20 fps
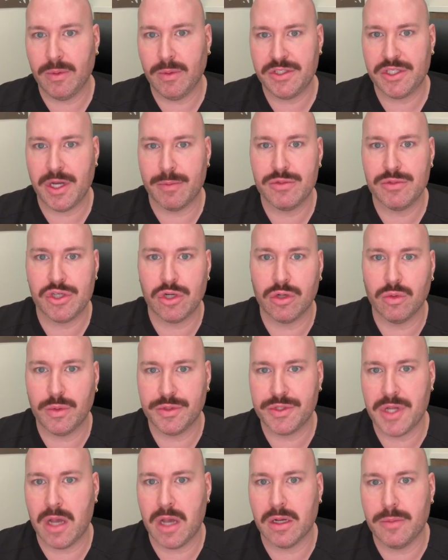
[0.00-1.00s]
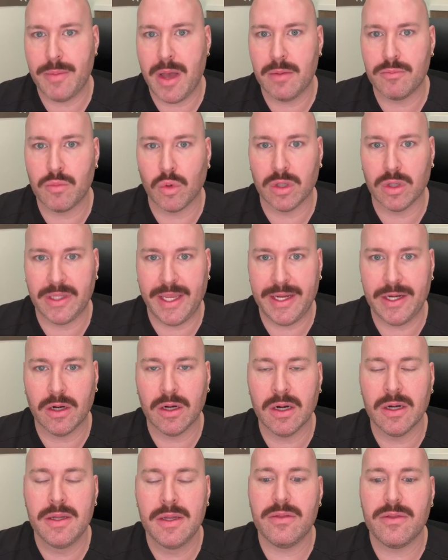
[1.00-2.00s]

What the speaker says: which I'm sure we'll talk about more later.